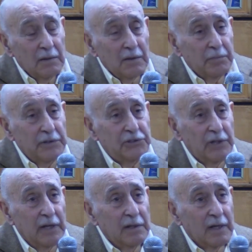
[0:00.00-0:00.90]

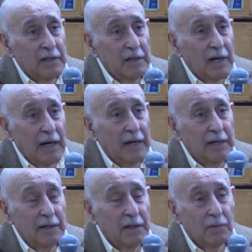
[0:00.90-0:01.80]
Appreciate that in
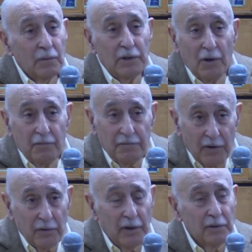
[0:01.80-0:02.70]
hiding there were no
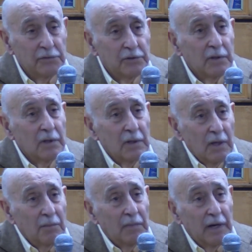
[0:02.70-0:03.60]
photos.
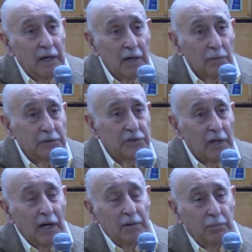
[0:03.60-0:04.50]
My hair was
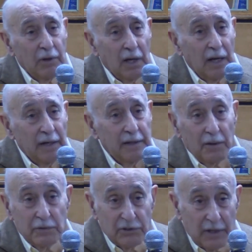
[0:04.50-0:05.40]
dyed blonde. I
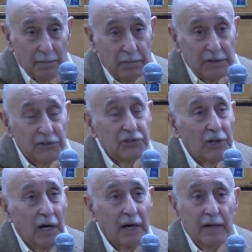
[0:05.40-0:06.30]
was kept
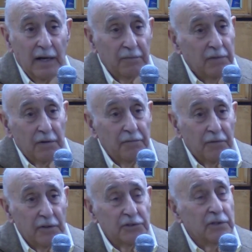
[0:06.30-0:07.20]
inside after the
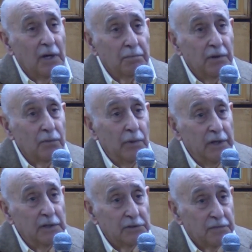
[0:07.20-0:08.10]
first couple of
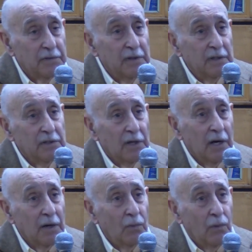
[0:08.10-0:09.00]
weeks for the
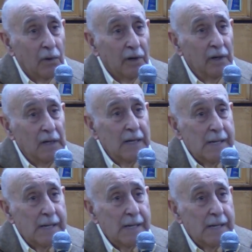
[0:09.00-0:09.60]
entire war.